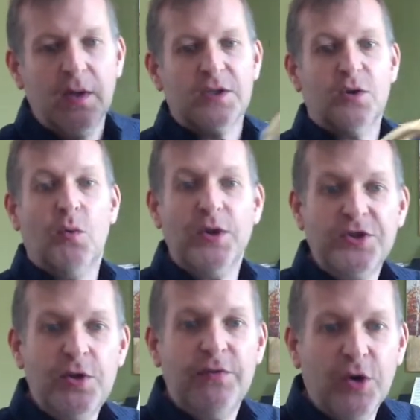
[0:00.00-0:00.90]
So
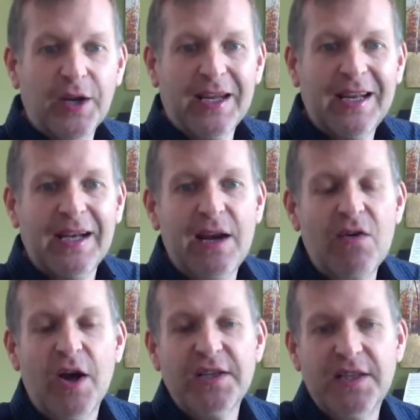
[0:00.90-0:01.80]
once you've got a clear
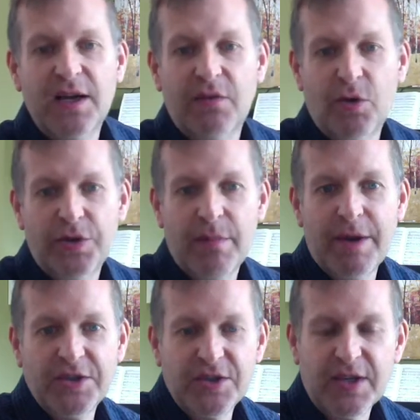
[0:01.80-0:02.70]
idea of what the
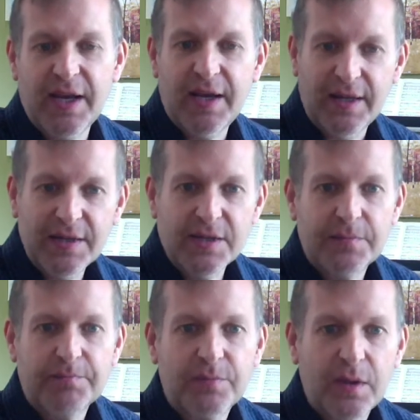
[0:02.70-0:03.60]
major scale is,
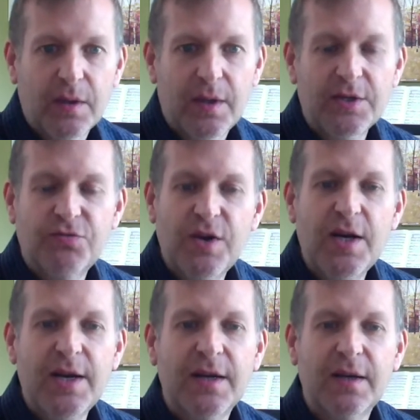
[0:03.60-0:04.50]
it's
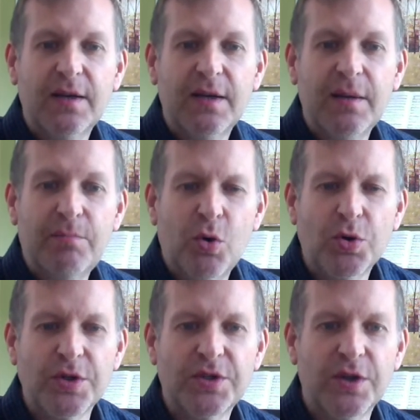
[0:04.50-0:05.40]
really
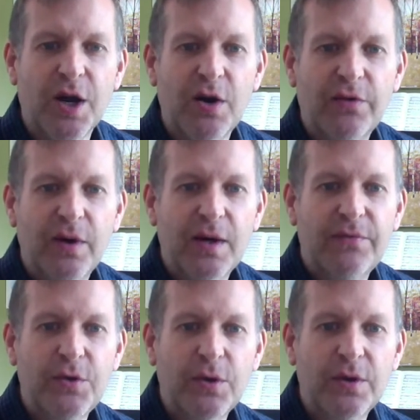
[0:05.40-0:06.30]
important to know
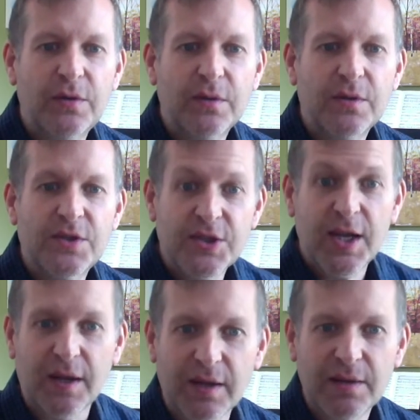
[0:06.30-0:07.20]
if you could
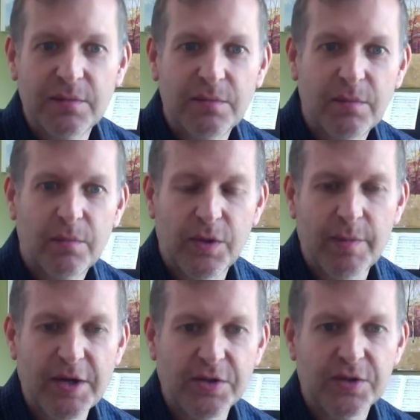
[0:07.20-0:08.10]
sing the
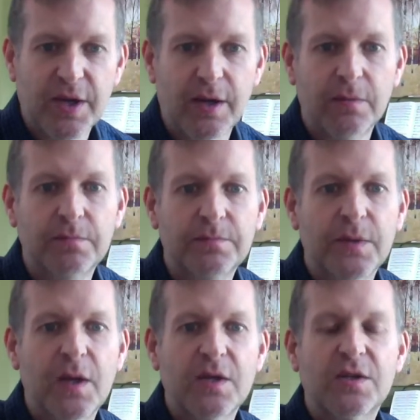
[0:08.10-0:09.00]
major scale.
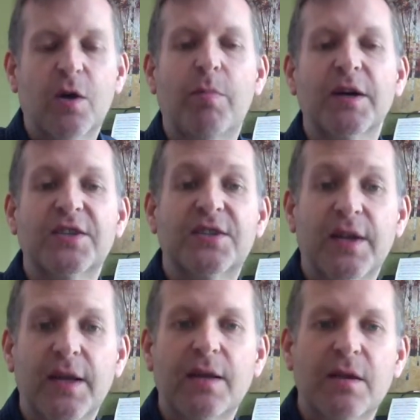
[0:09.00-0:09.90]
So by
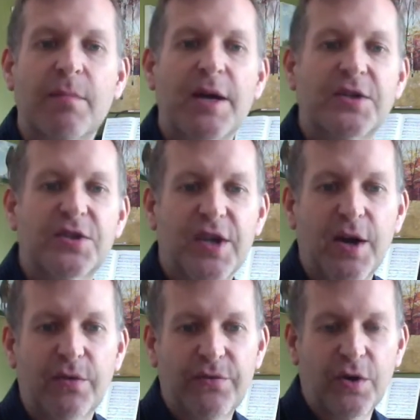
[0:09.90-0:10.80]
singing the major
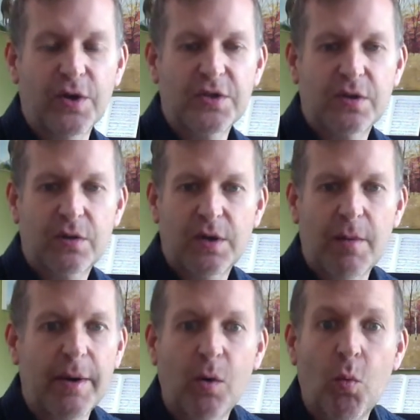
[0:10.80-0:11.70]
scale first,
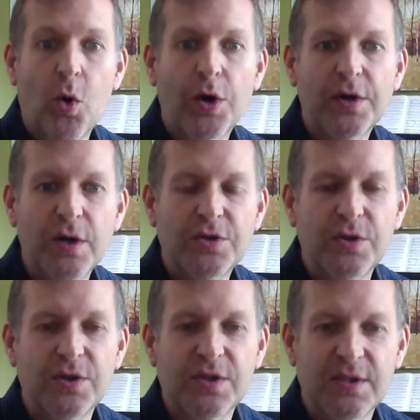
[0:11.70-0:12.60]
no matter what note
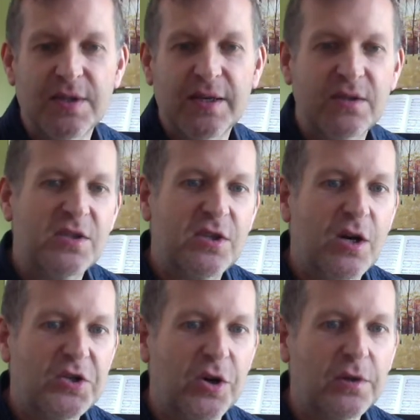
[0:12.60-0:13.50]
you
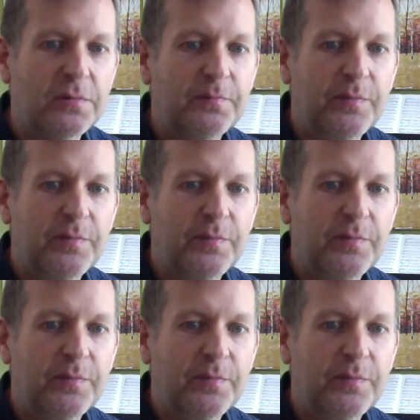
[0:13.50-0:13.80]
start on,